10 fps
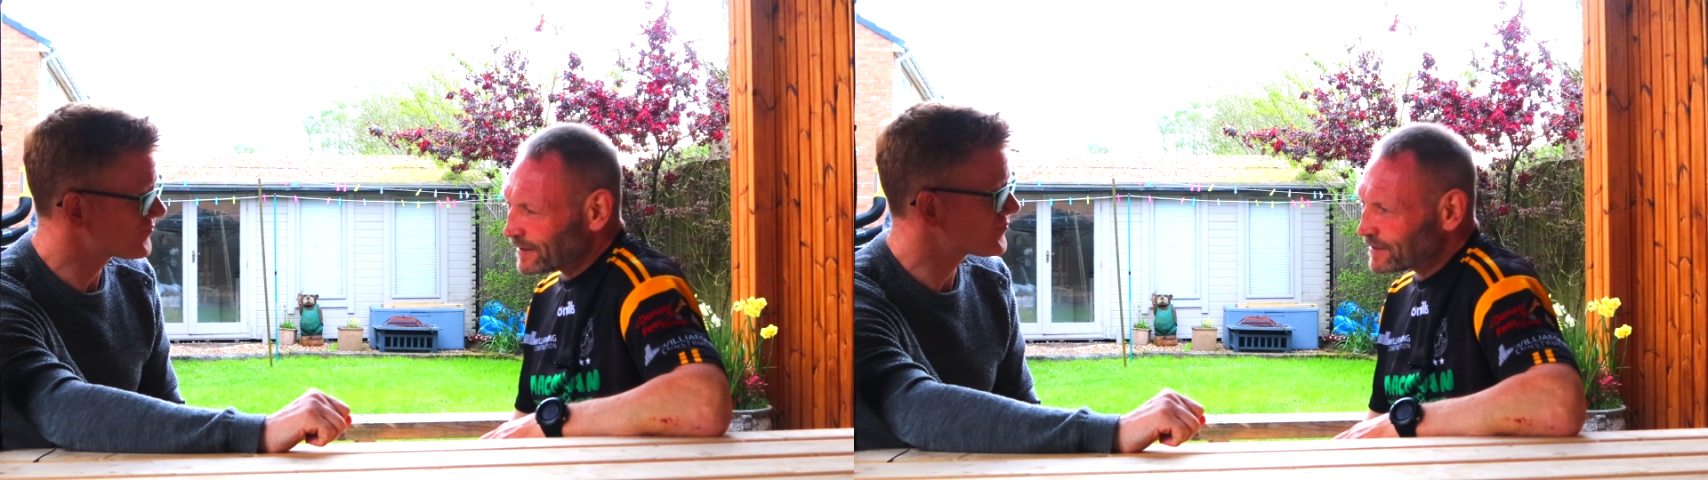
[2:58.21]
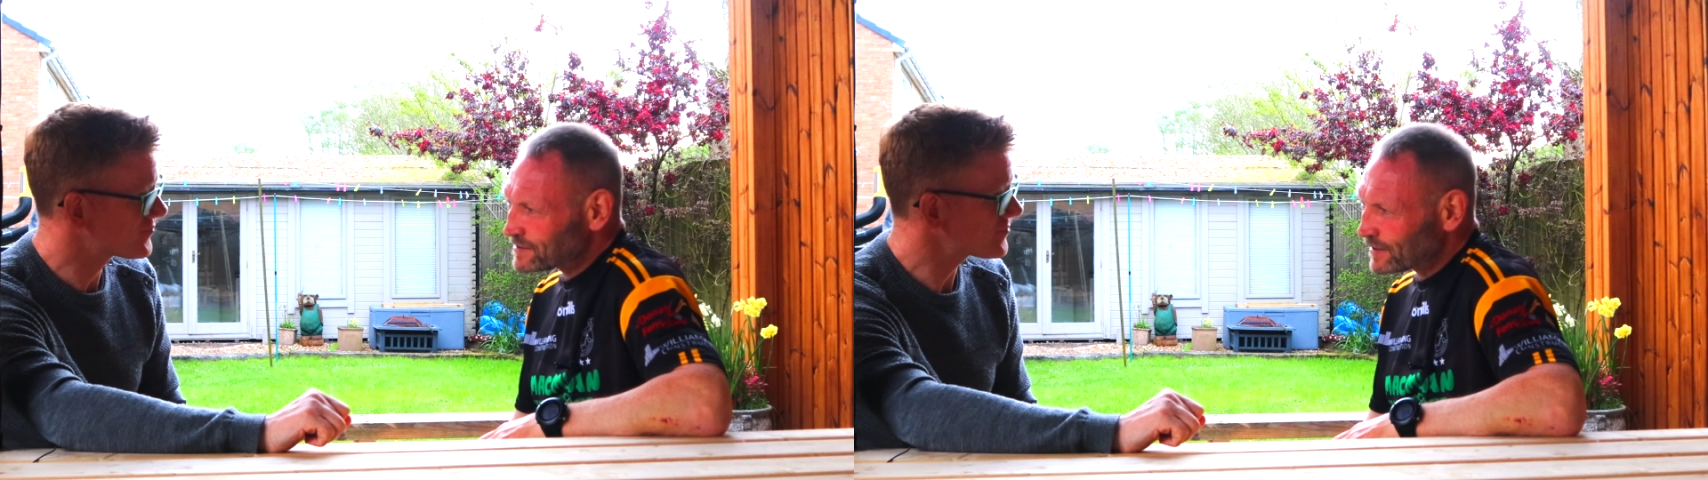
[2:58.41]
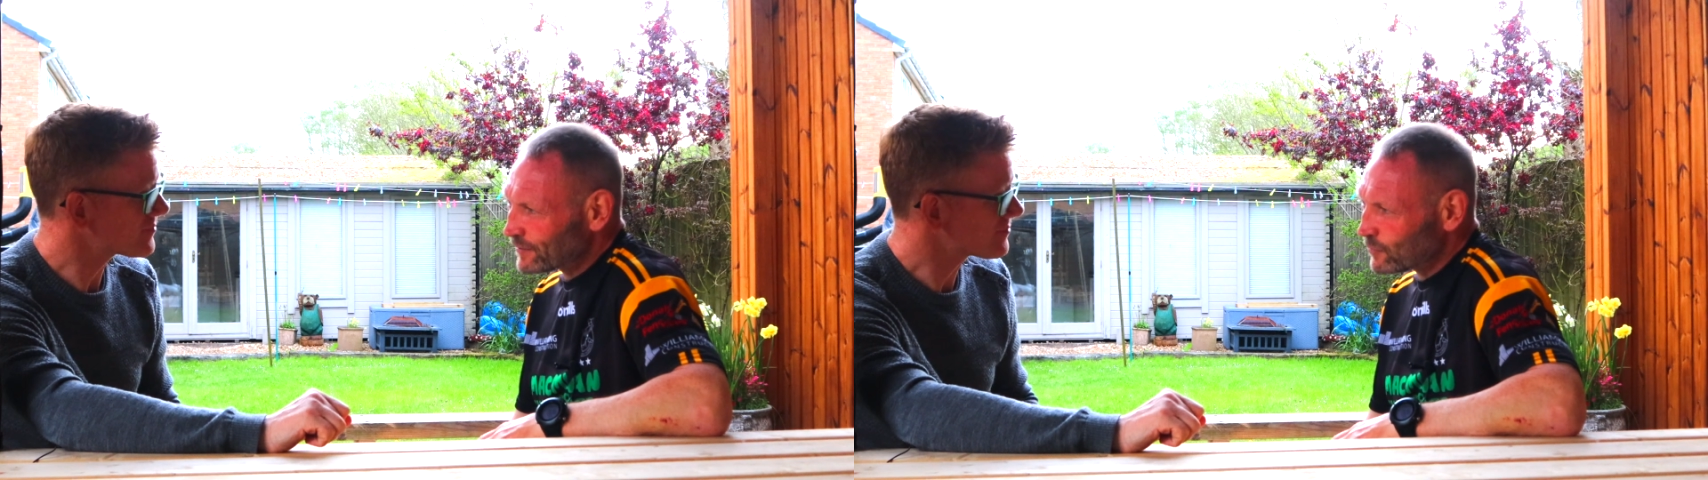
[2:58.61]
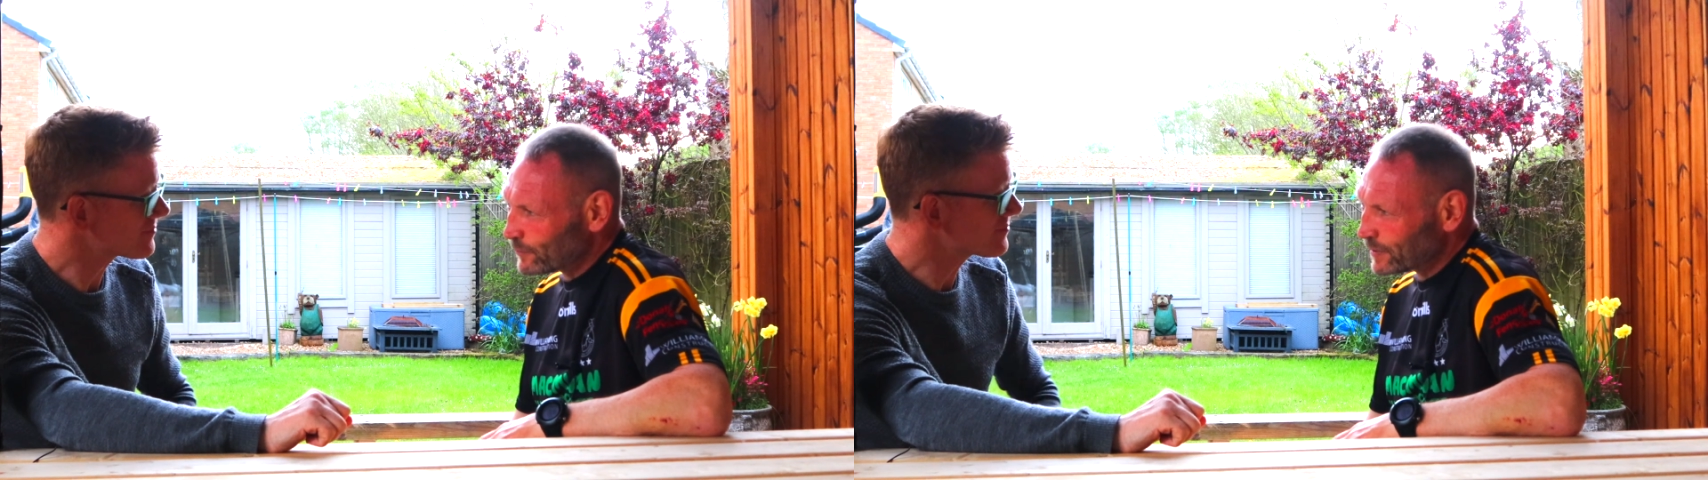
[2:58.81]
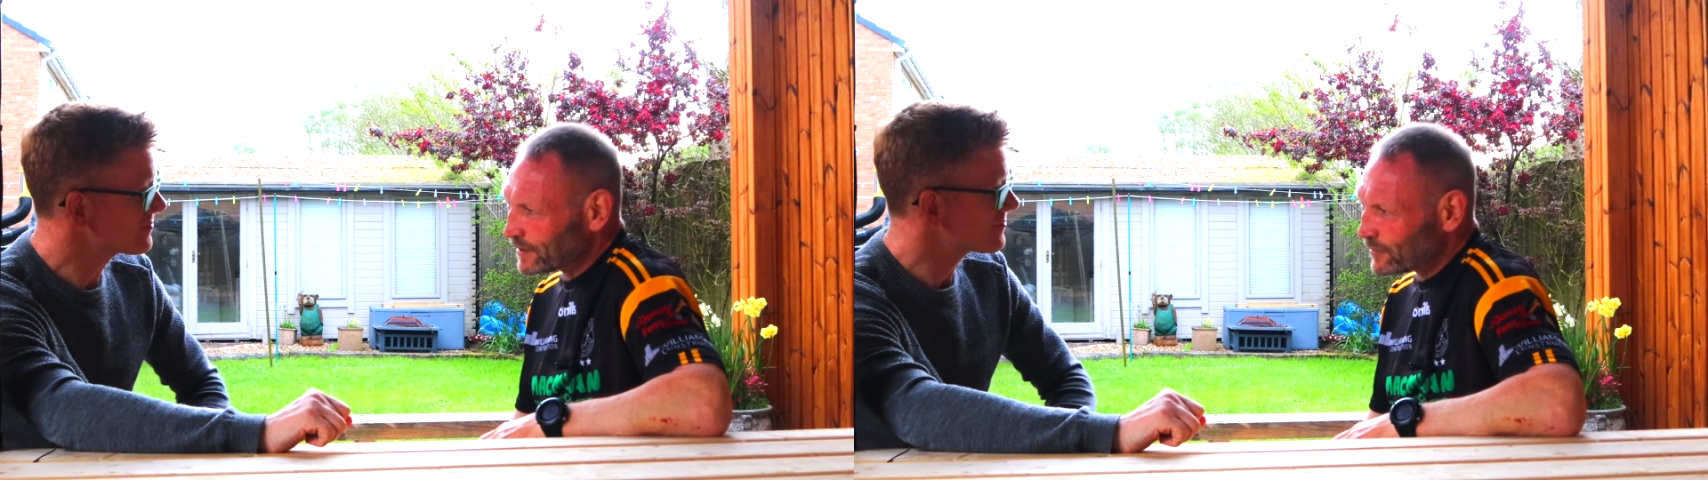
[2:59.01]
Guinness are a
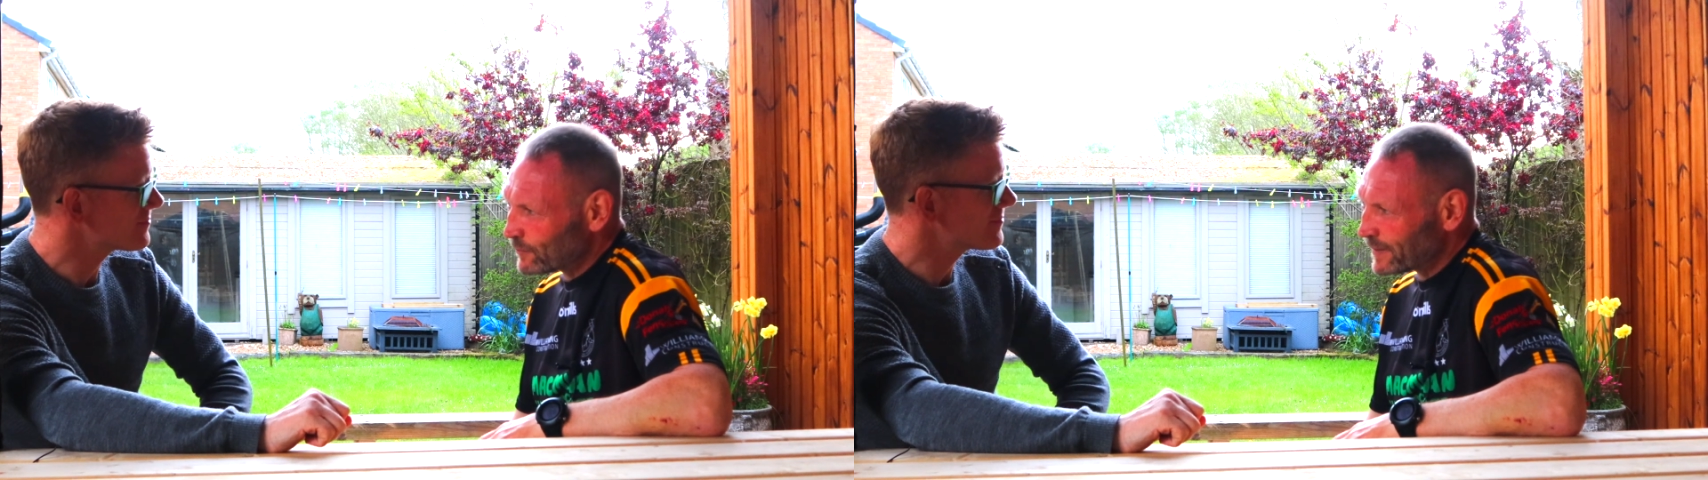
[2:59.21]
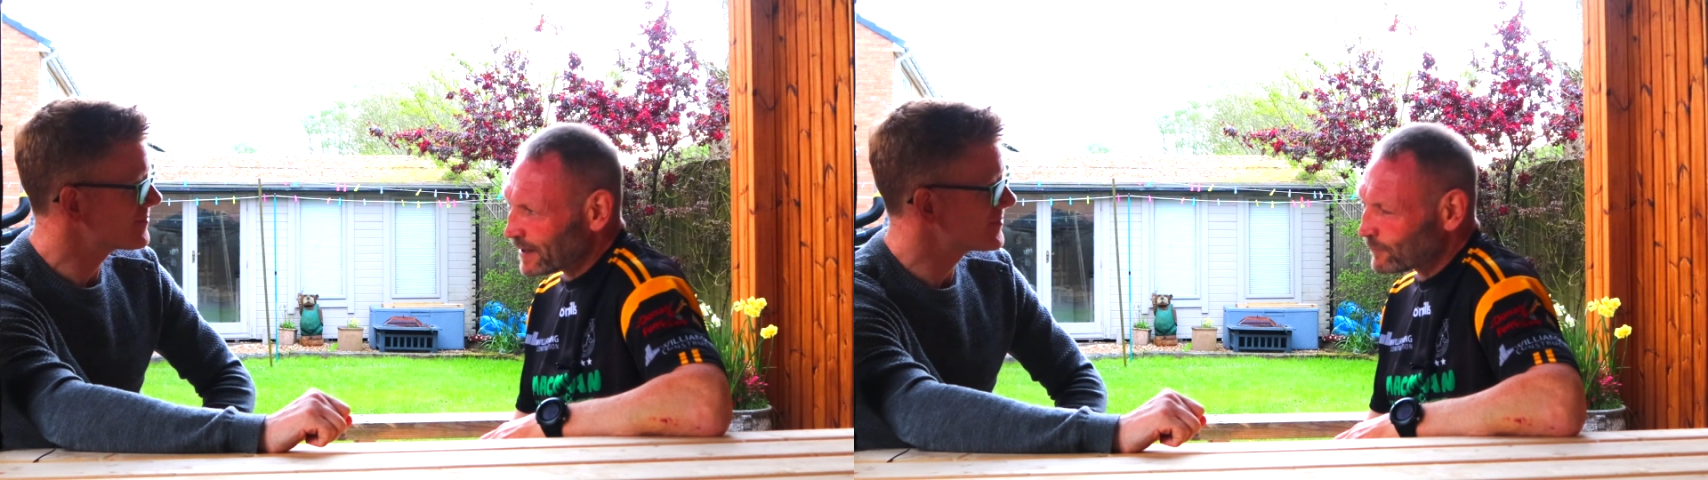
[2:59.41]
company who make